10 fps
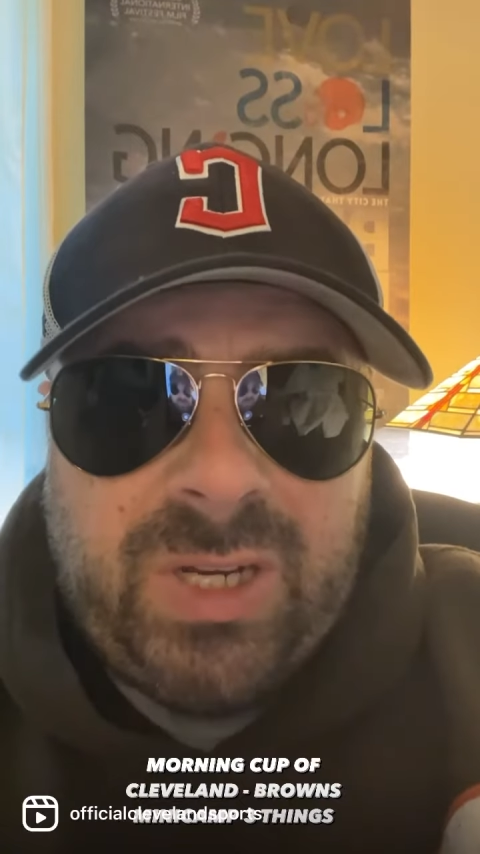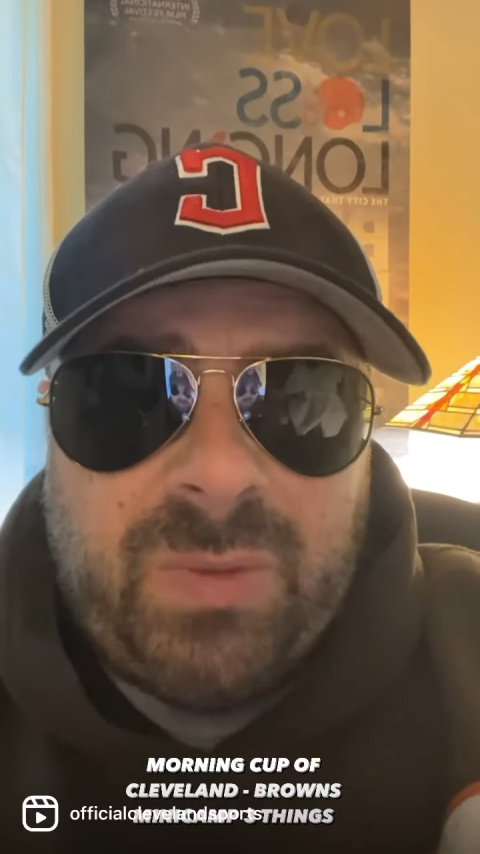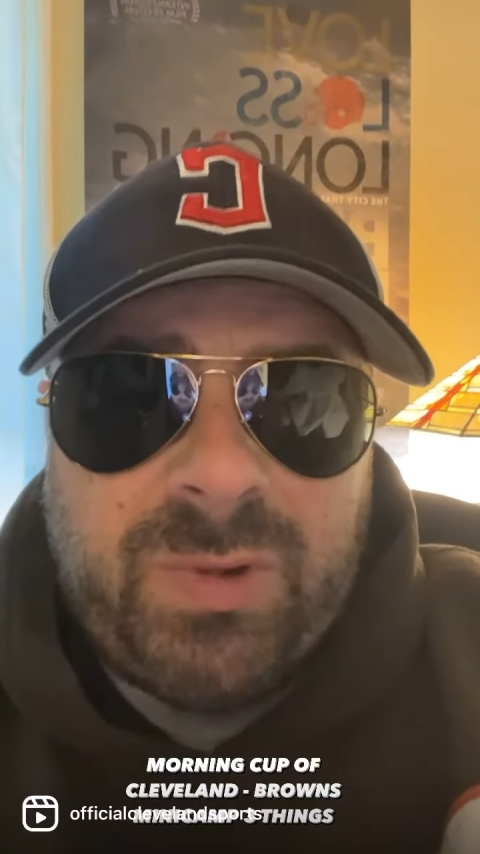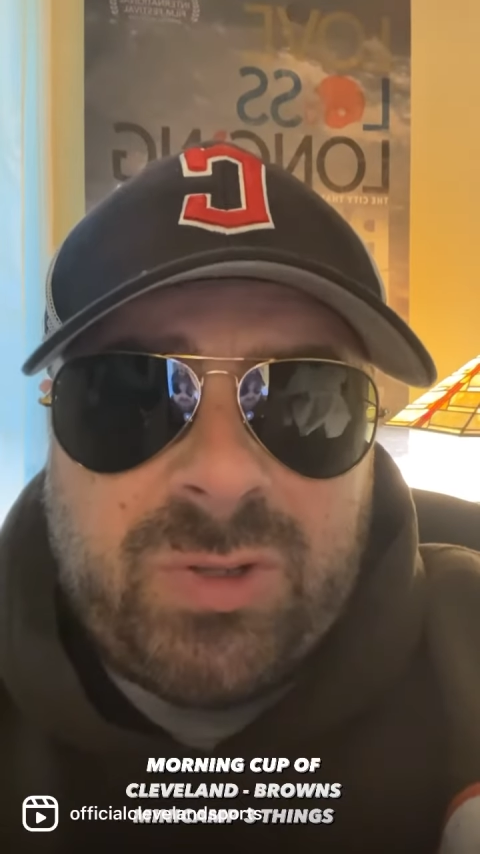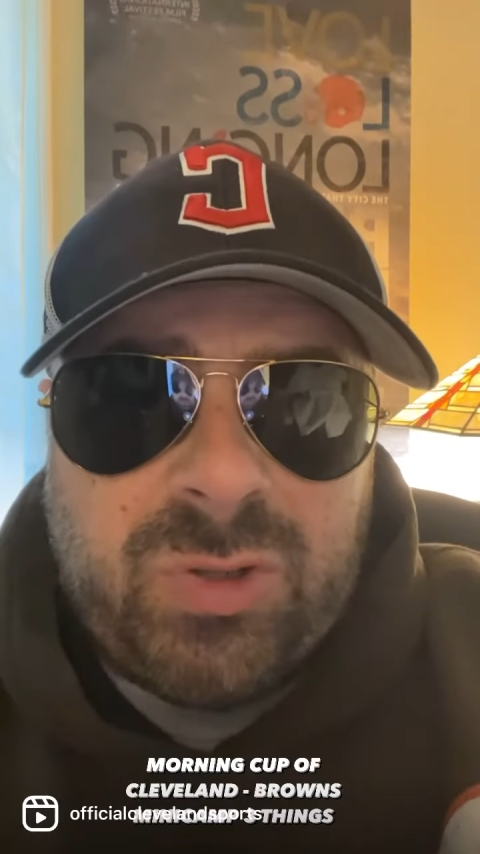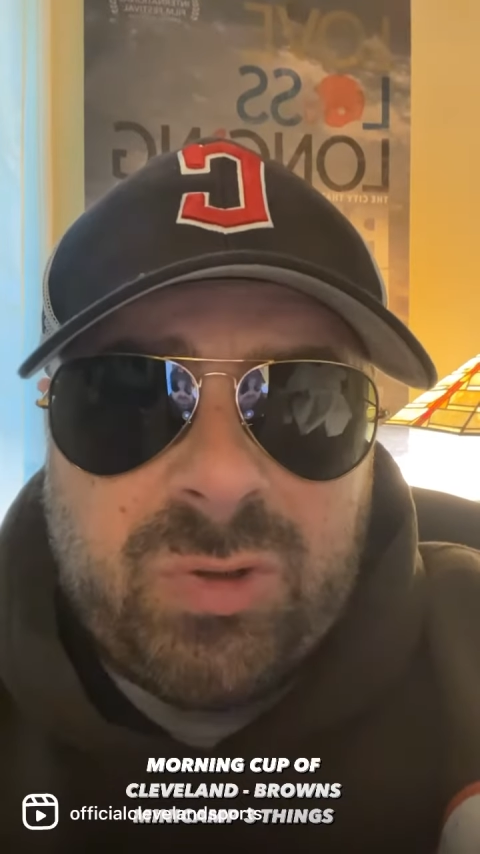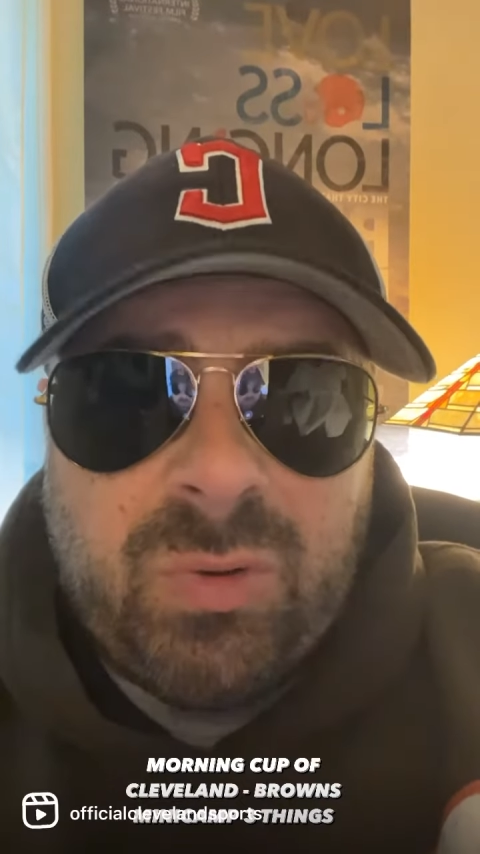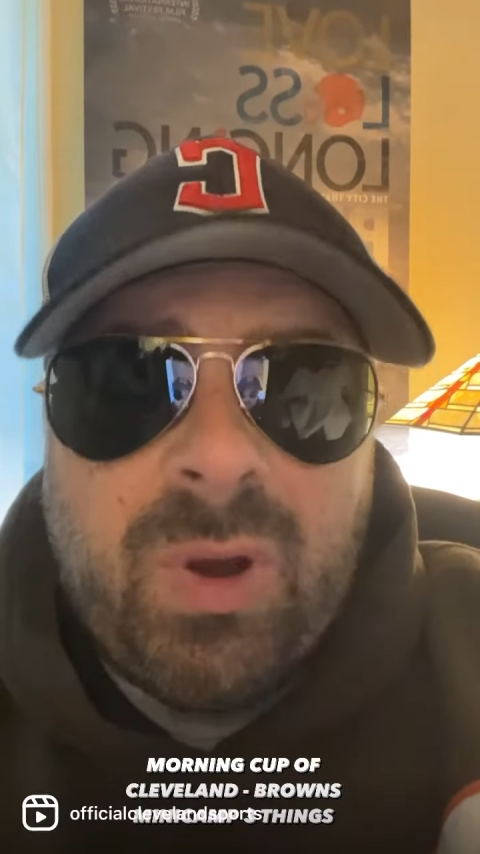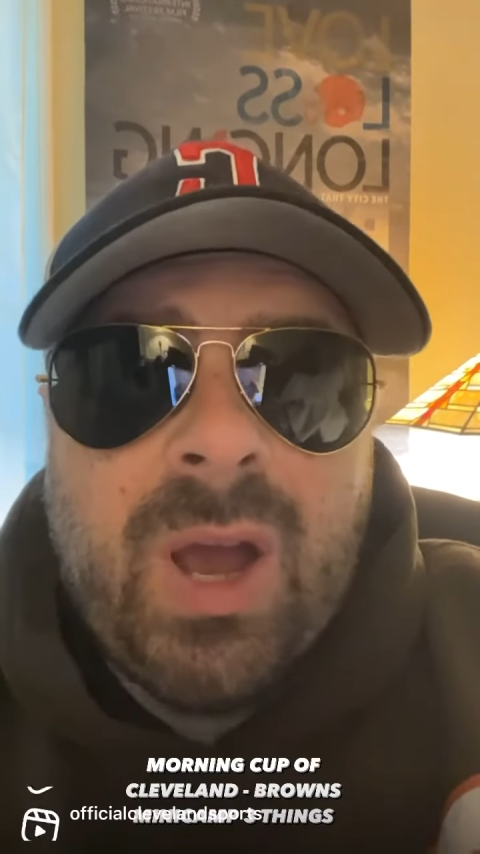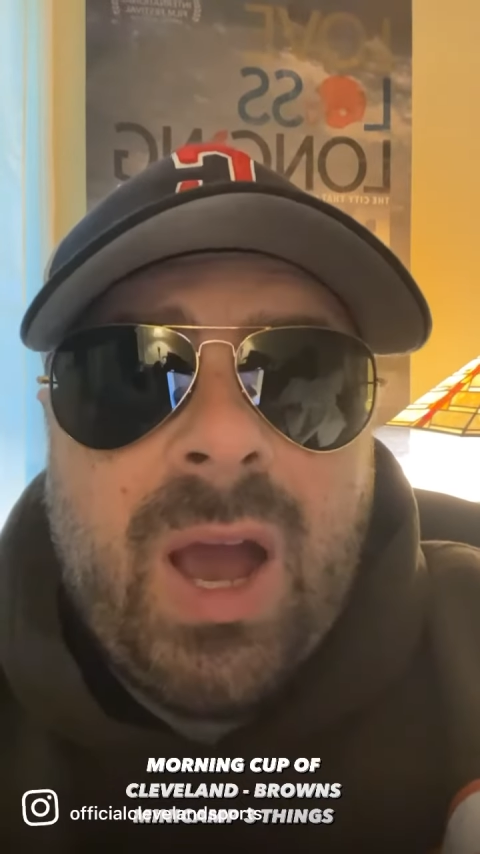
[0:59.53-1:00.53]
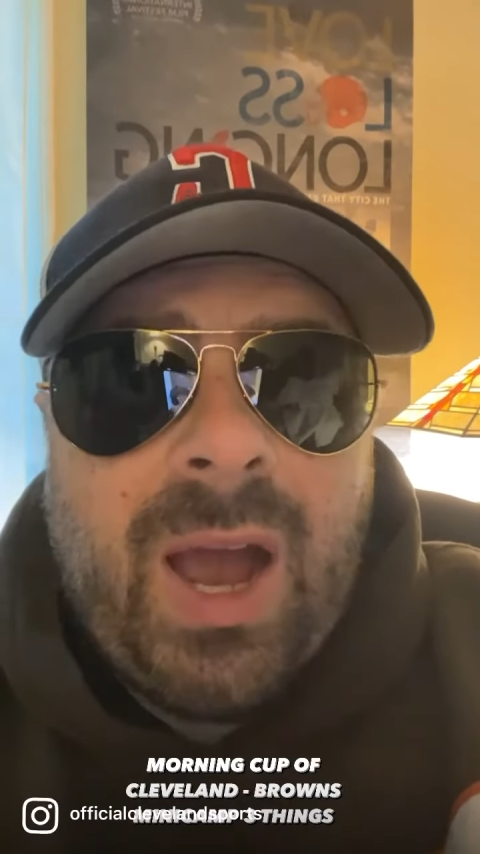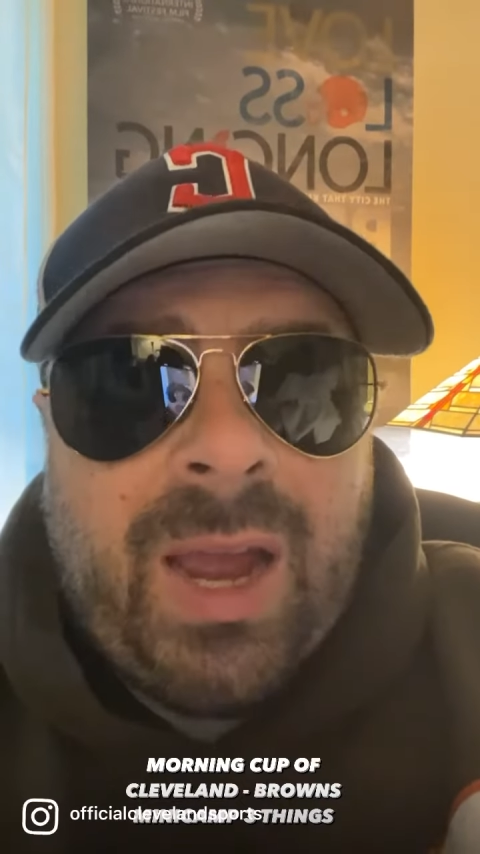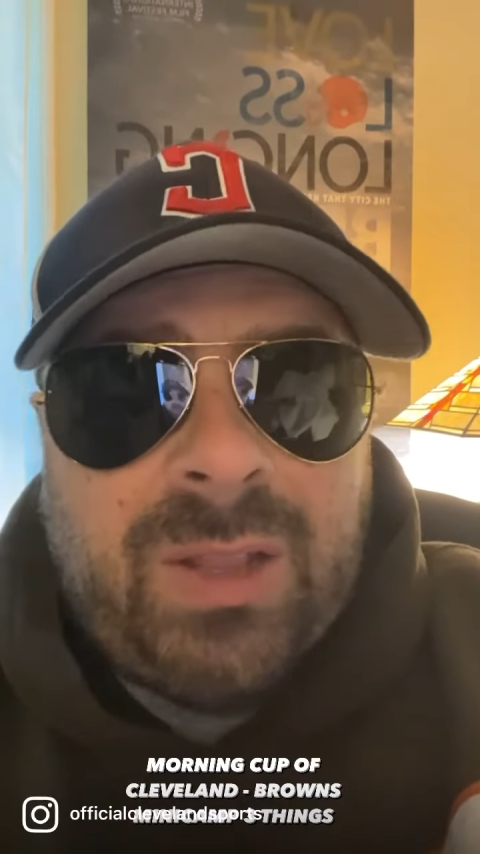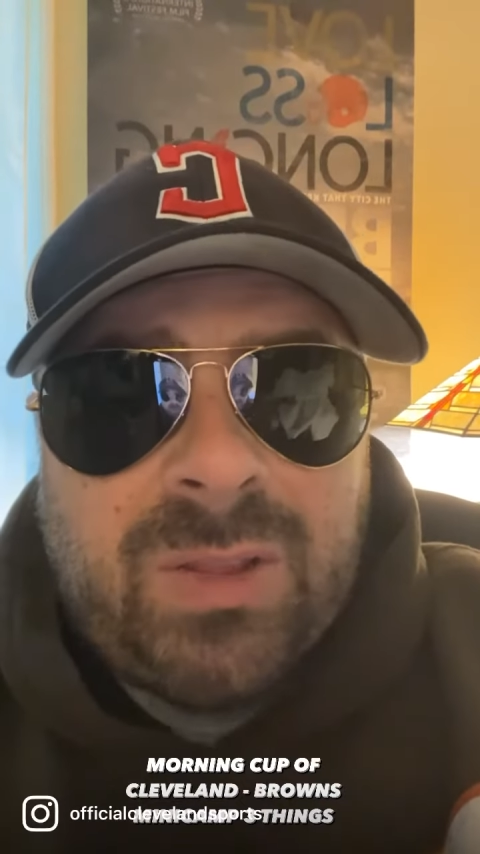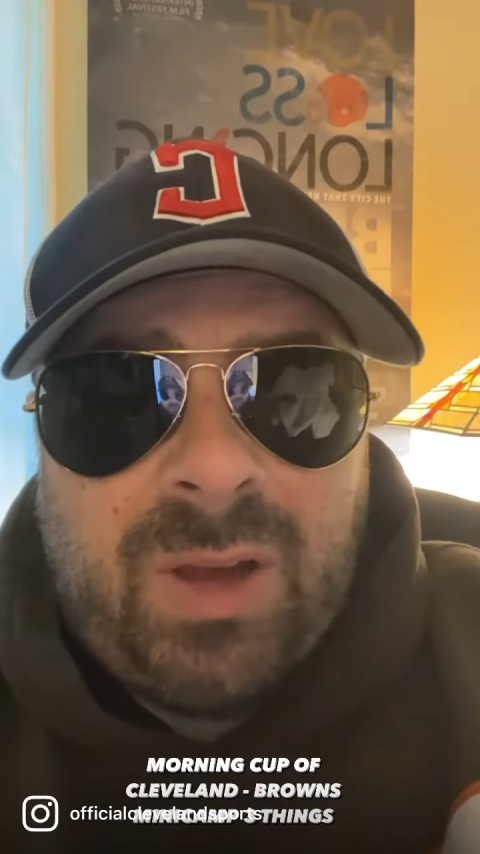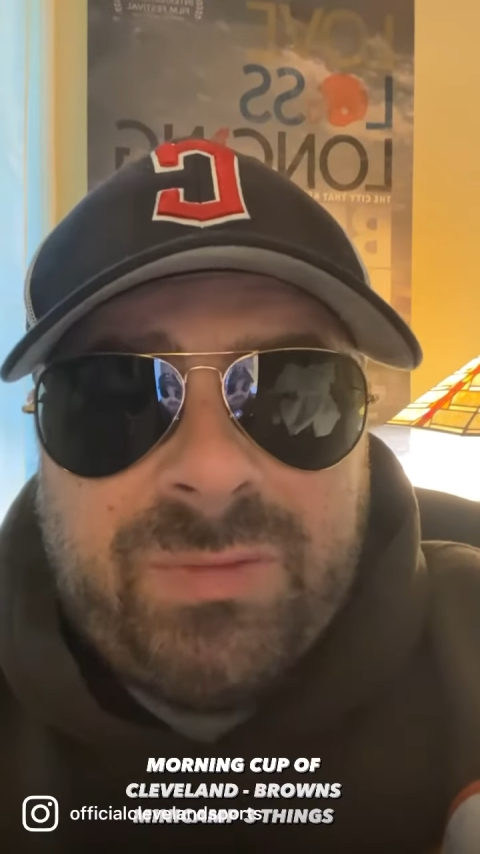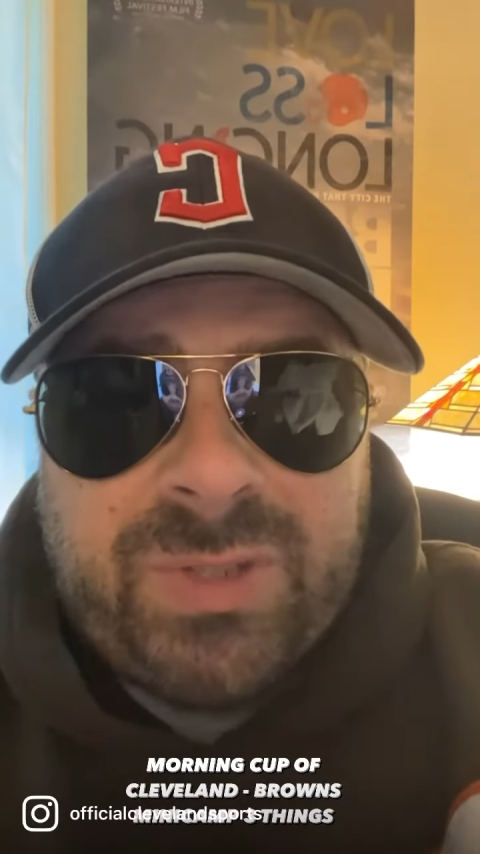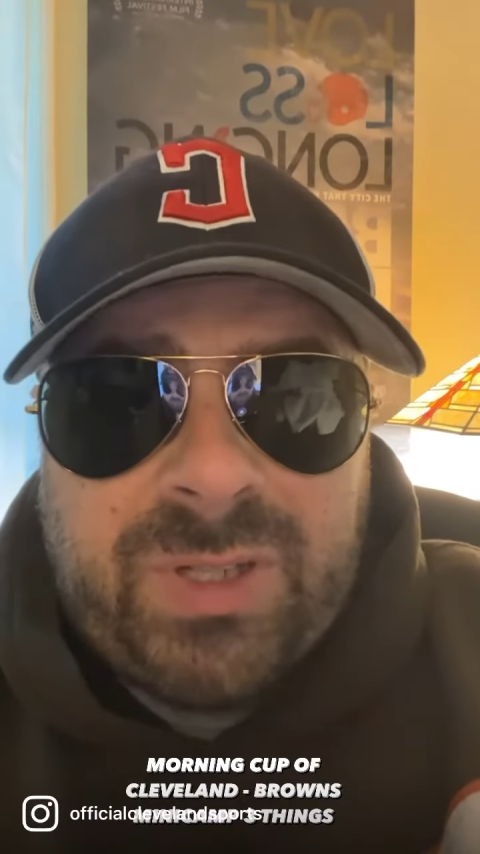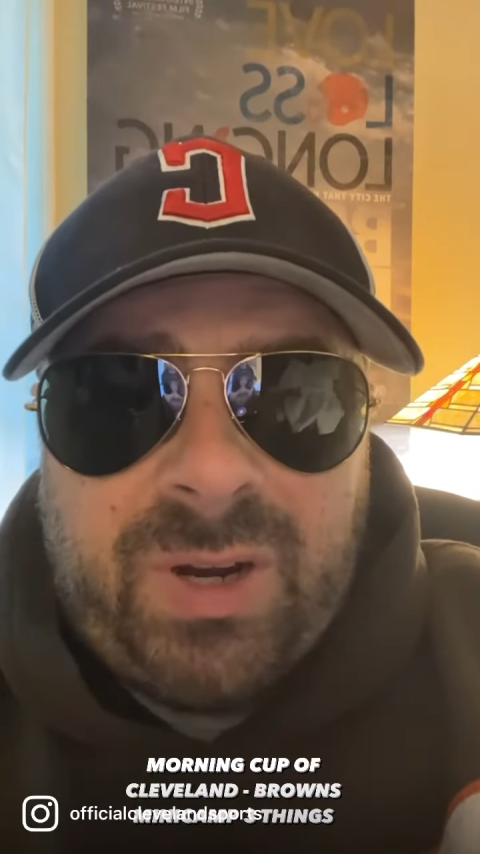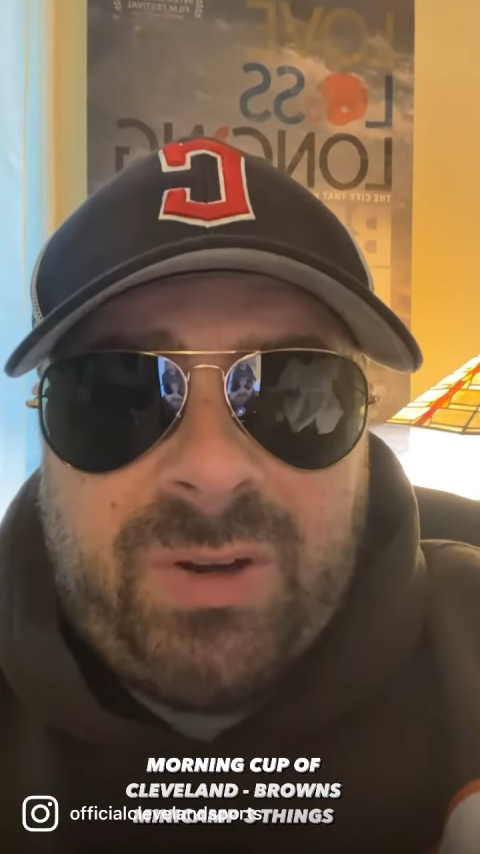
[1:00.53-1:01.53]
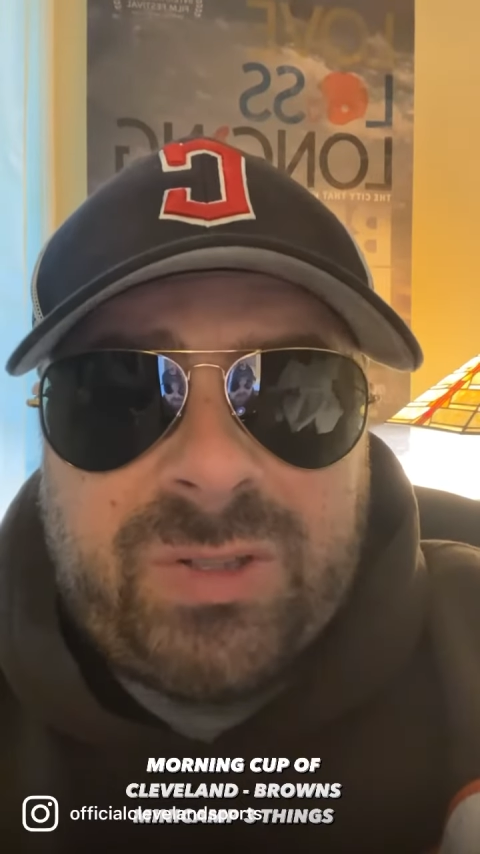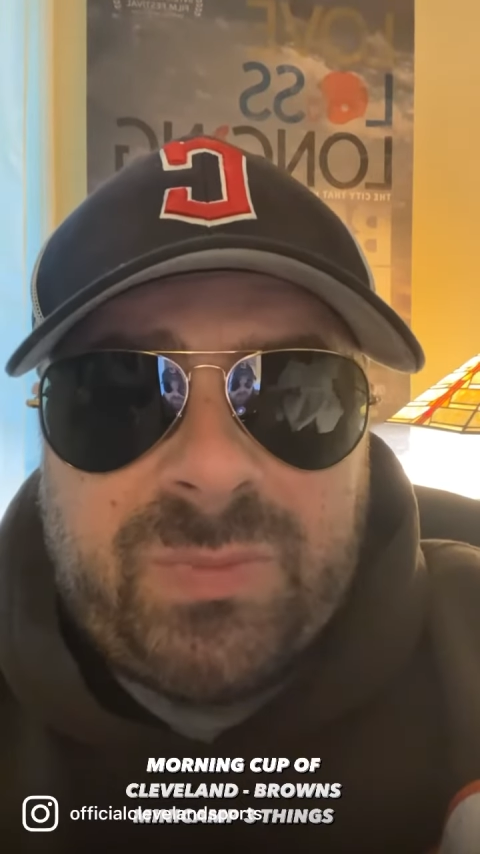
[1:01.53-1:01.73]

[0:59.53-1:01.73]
Number two, I love Za'Darius